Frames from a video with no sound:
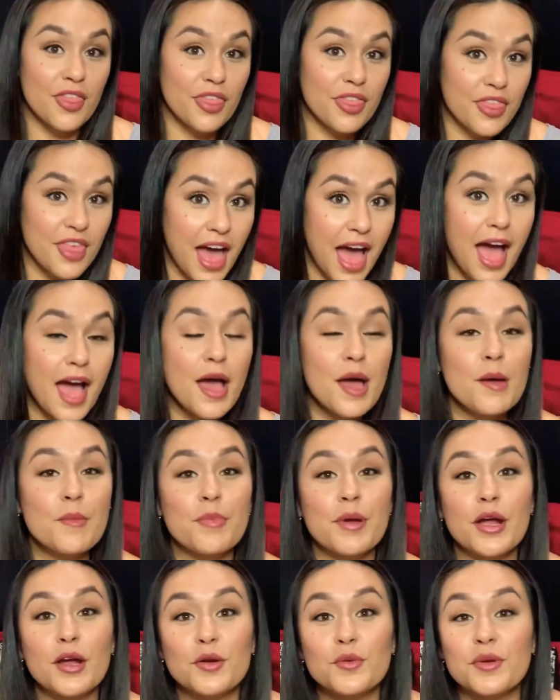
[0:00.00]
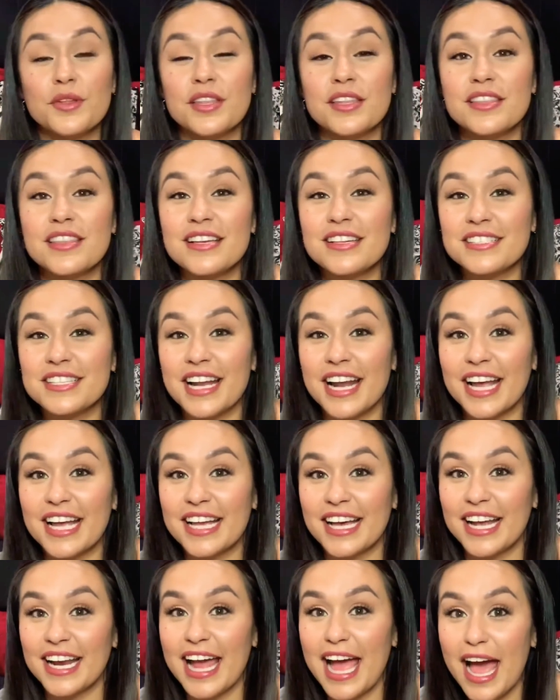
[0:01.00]
That paired with the things that I
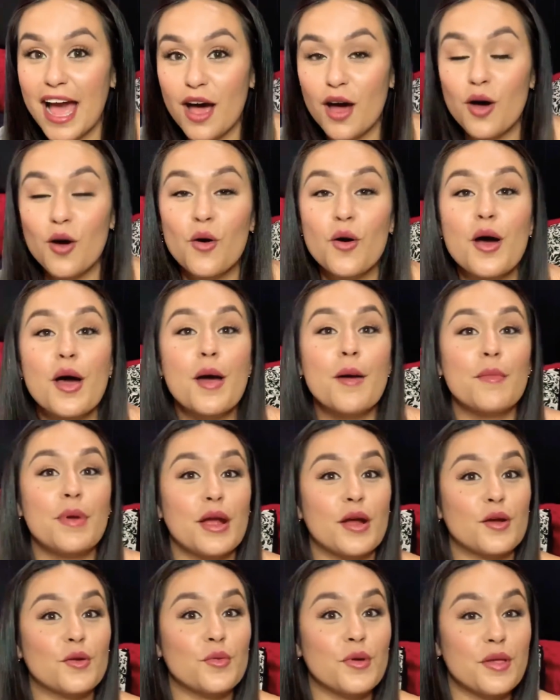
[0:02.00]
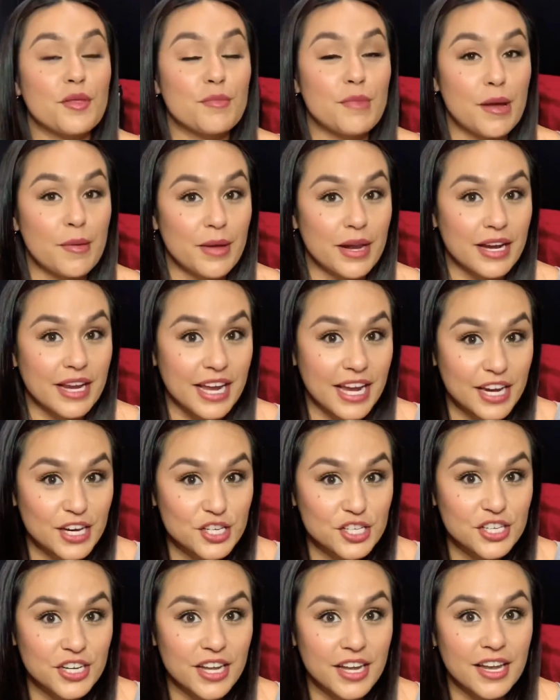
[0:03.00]
cut out, paired with my
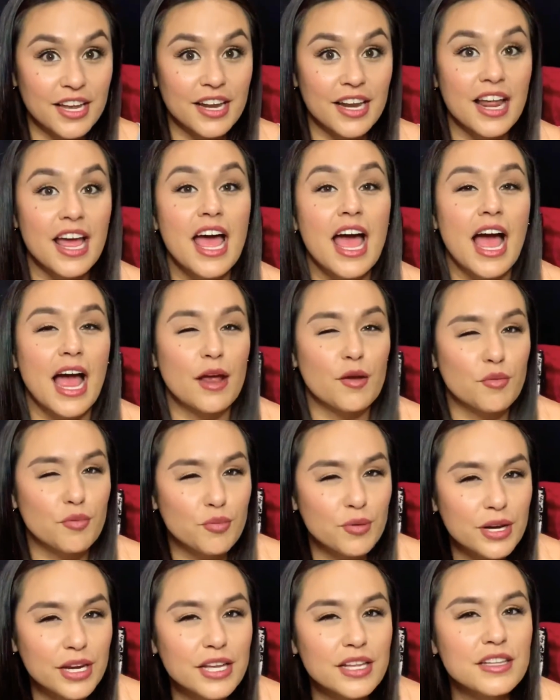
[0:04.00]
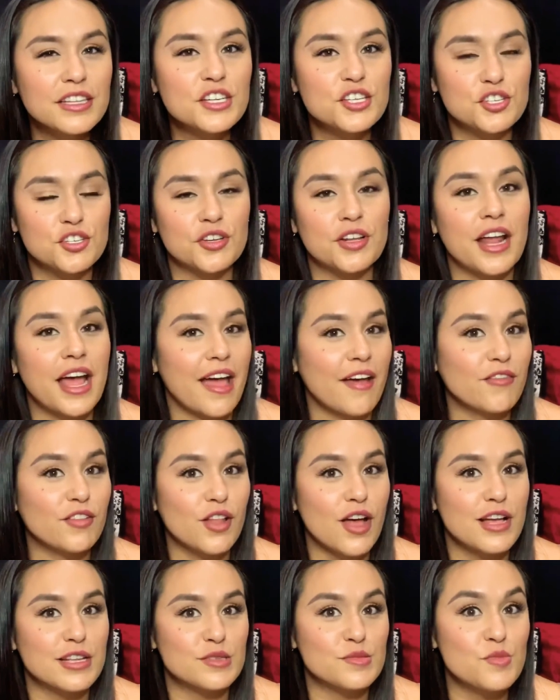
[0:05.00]
medication, I really should have
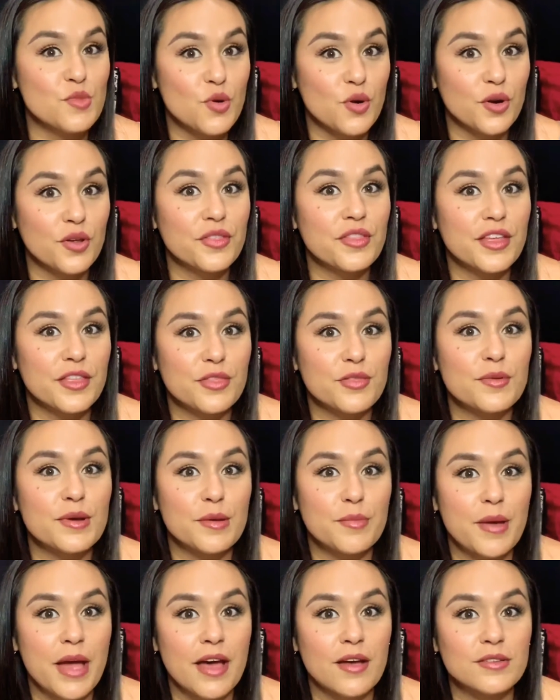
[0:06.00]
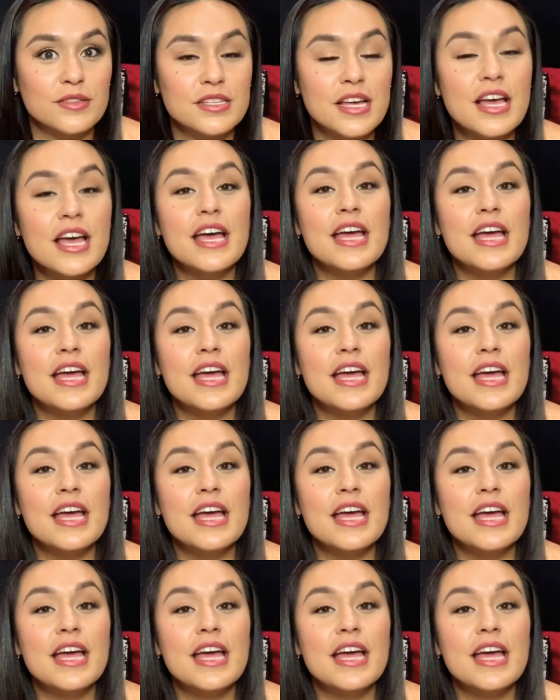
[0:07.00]
lost more than 3 pounds.